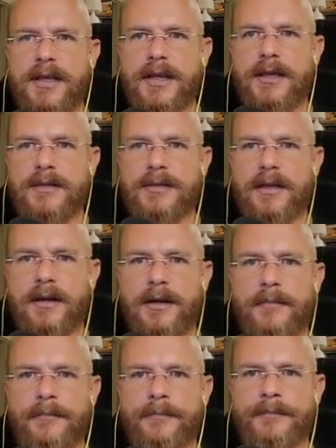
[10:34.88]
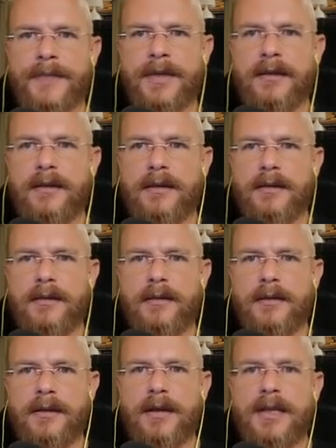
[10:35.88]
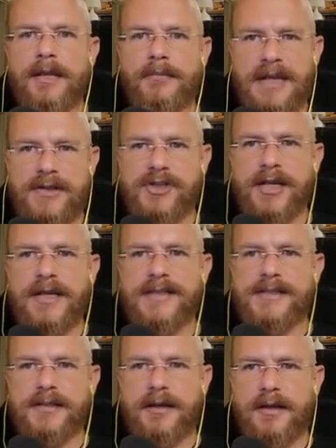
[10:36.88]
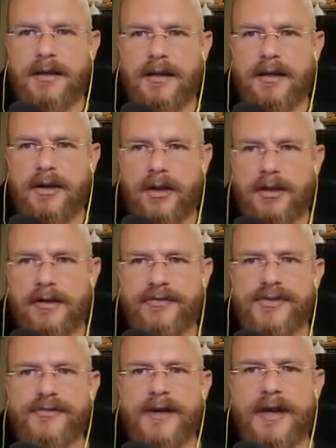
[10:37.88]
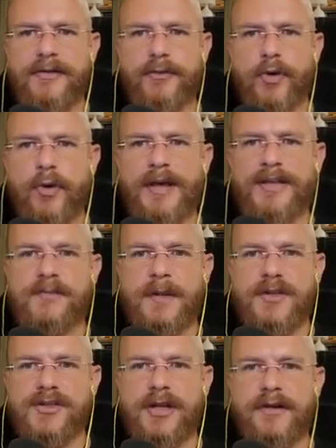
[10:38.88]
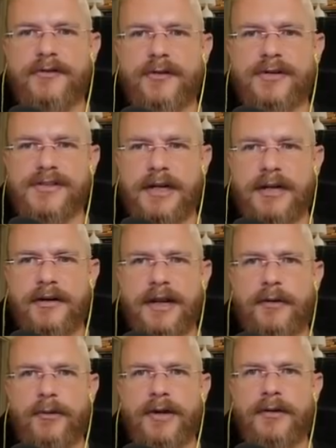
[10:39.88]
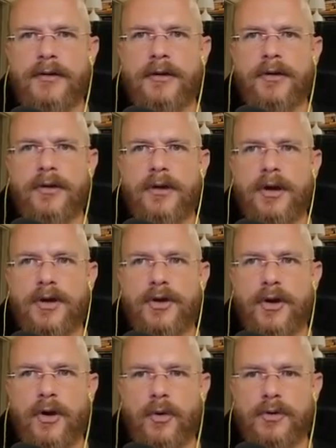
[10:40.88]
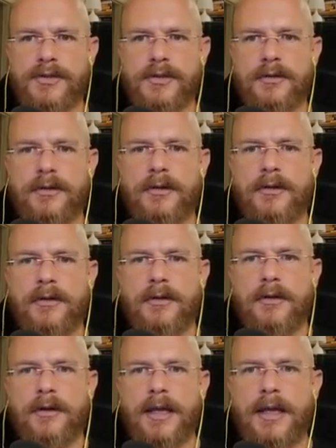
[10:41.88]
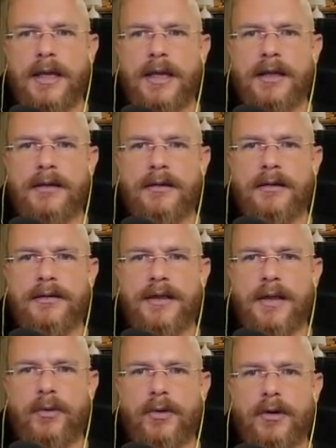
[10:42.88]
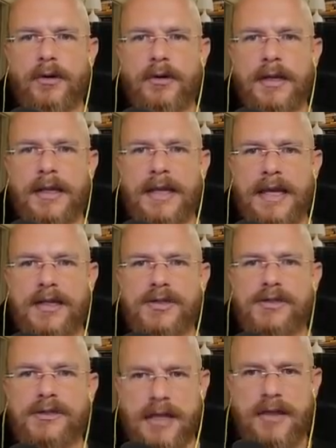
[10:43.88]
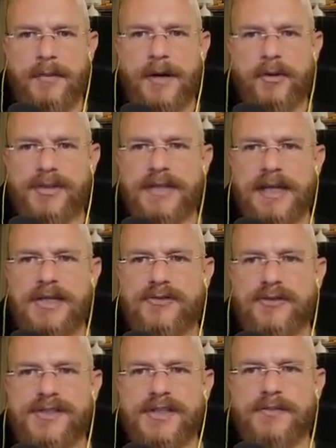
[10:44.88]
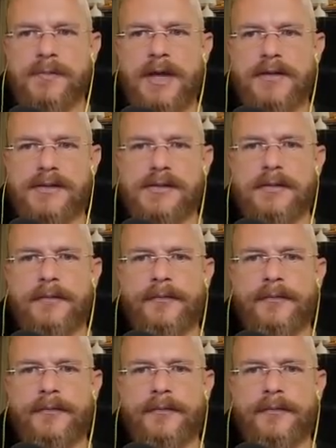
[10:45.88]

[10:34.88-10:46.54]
had he met Janice, called off his five-year romance by Jennifer, sending her handwritten note, and they were engaged. Yeah, the pair was engaged for 6 months.